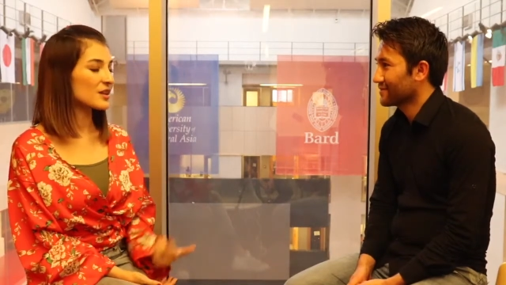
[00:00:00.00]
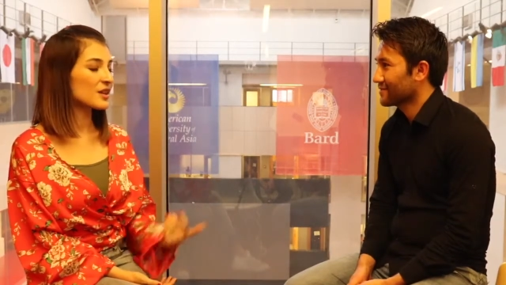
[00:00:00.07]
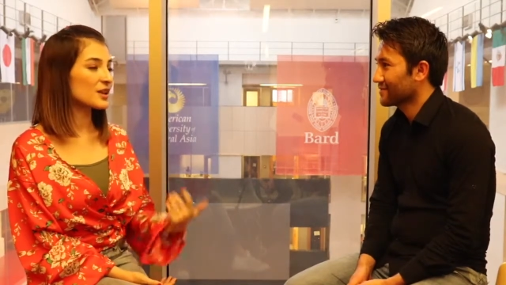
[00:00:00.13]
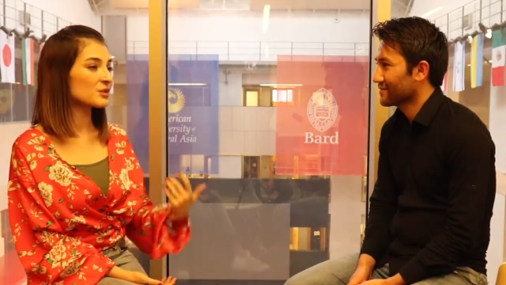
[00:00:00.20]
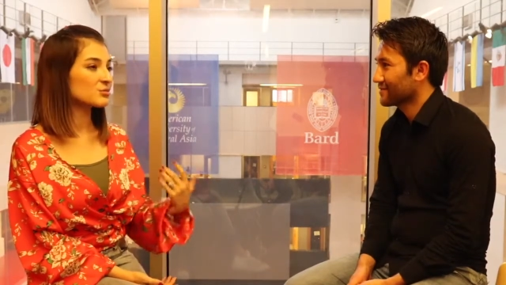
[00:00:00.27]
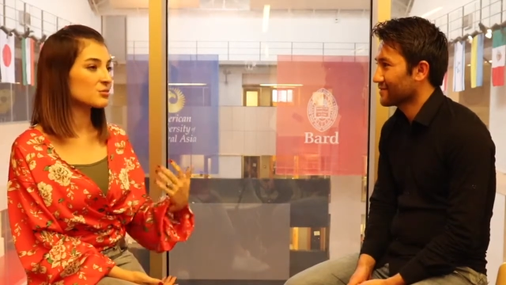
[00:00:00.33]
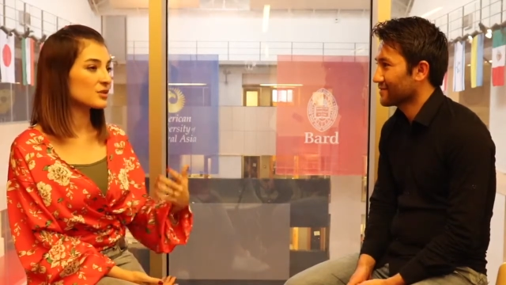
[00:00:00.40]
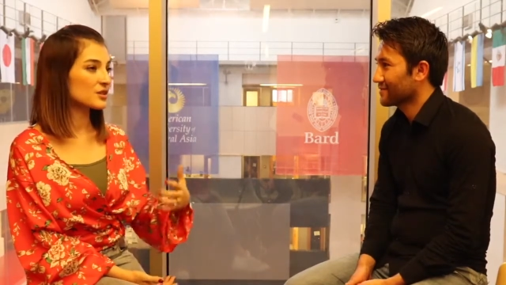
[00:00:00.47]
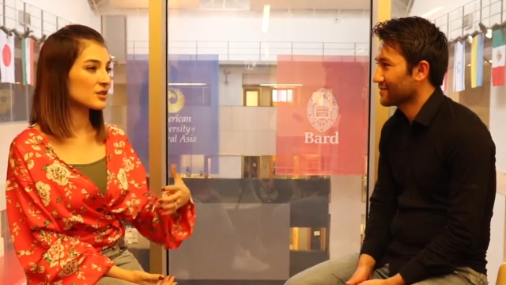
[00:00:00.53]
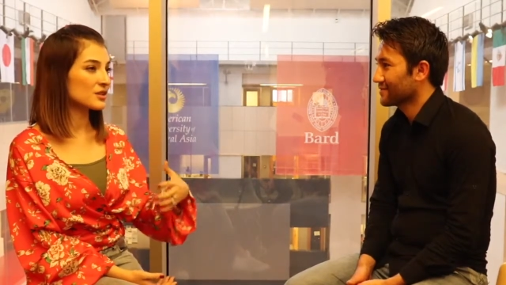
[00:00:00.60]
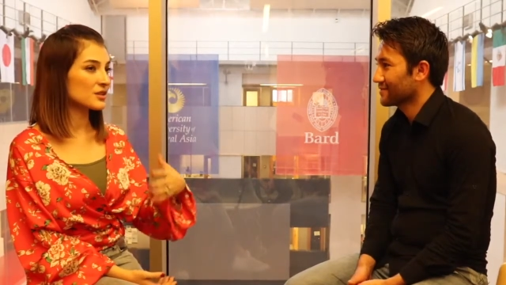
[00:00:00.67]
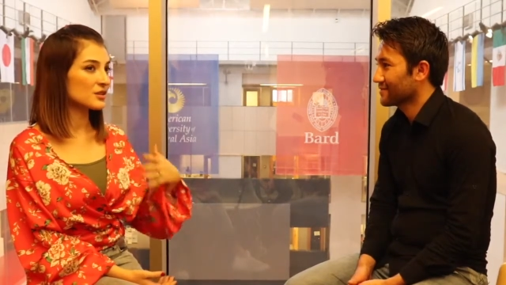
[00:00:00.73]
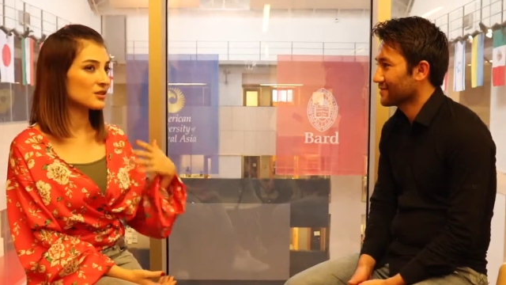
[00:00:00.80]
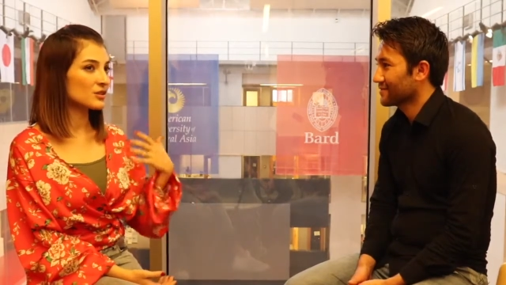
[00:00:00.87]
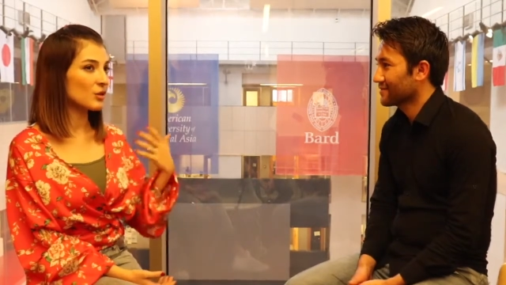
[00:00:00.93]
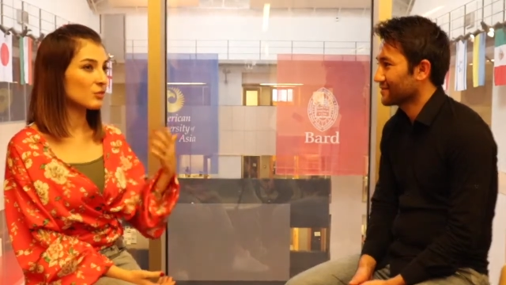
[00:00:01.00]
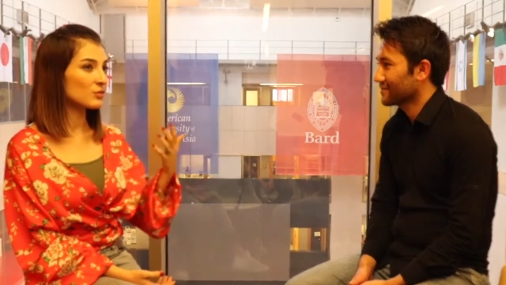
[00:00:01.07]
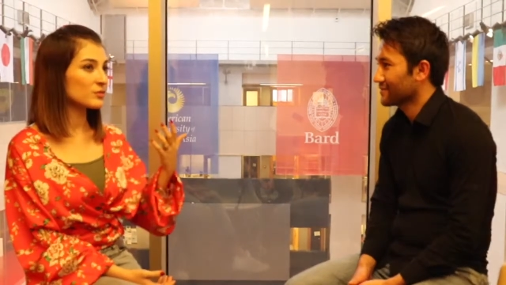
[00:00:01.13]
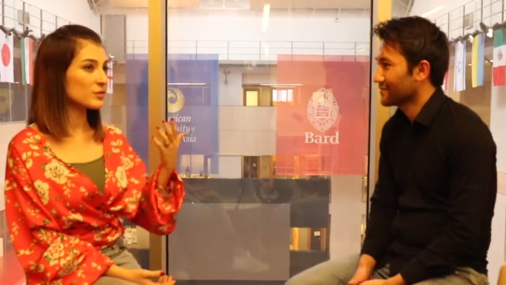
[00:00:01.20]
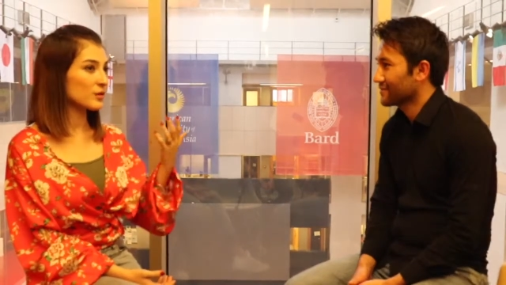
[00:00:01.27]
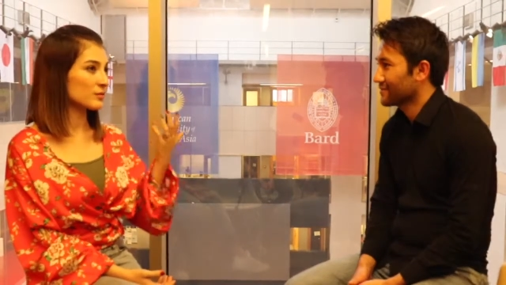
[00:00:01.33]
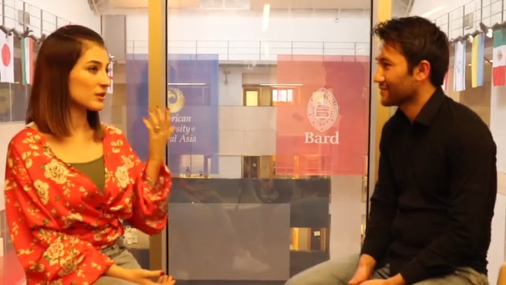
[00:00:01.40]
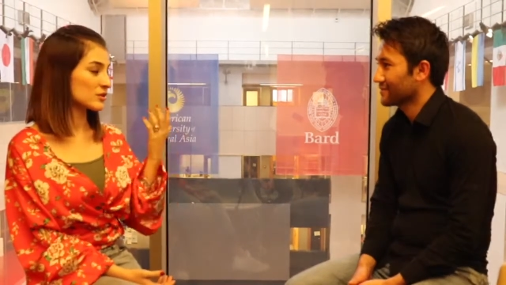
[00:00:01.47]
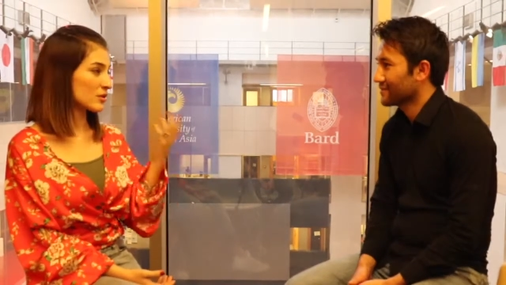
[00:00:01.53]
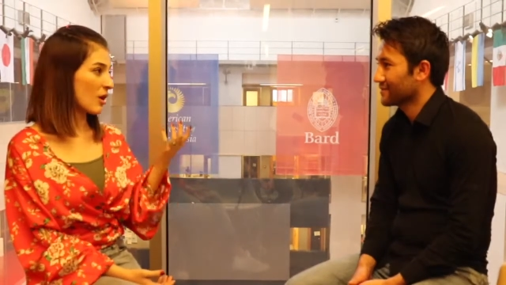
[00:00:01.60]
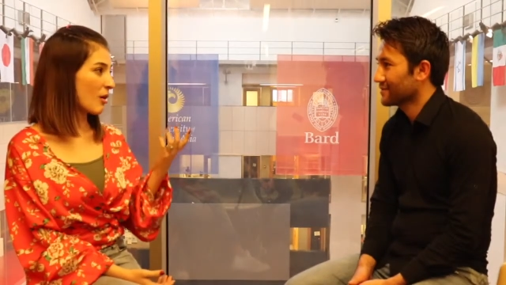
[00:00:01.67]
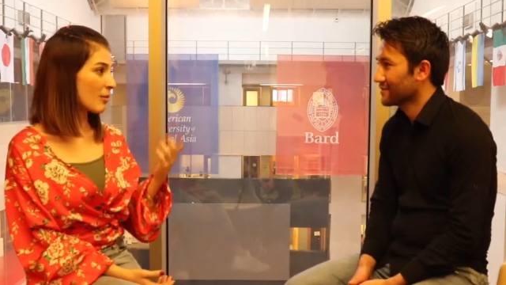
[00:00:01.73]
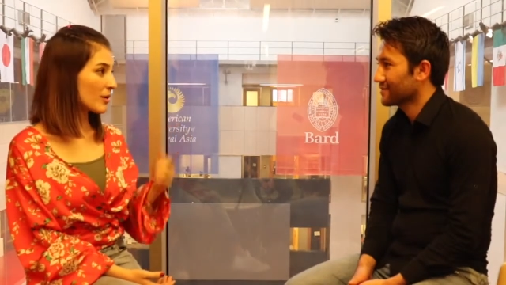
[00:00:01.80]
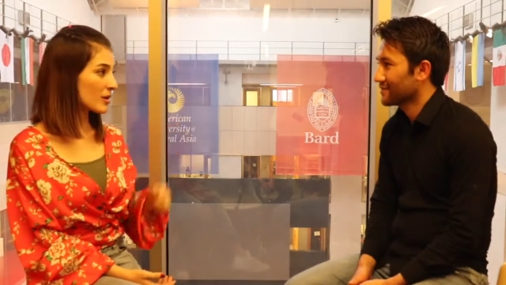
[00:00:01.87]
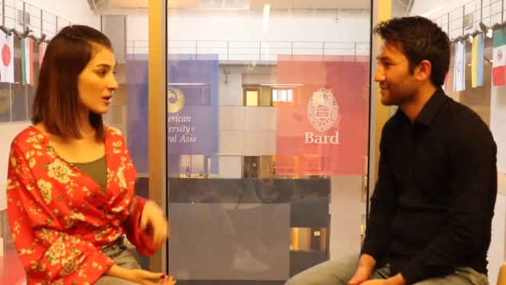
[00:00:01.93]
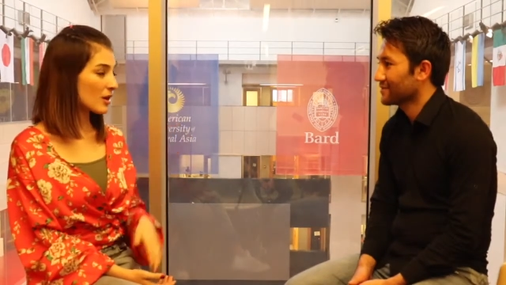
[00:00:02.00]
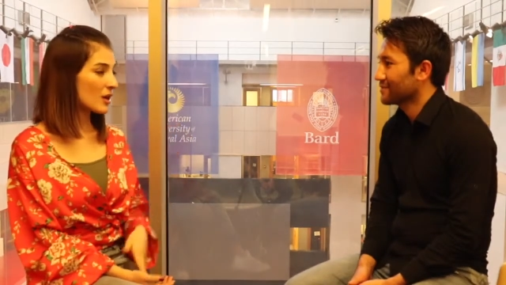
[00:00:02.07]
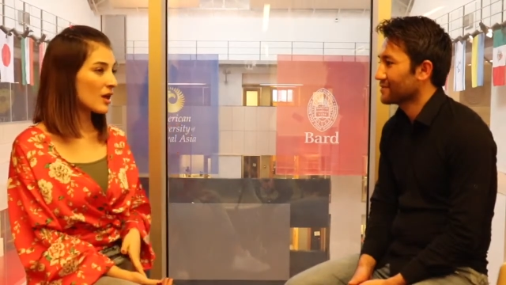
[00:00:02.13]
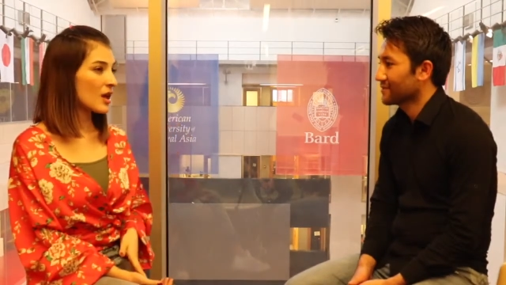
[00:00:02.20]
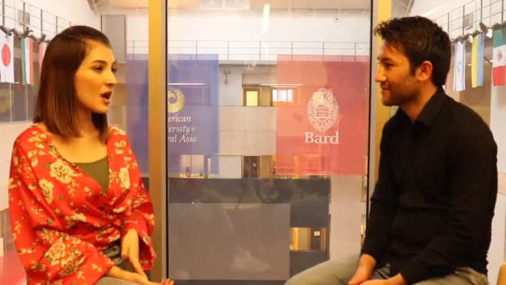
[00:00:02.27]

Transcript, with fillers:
Speaker 1: can be known from the topic,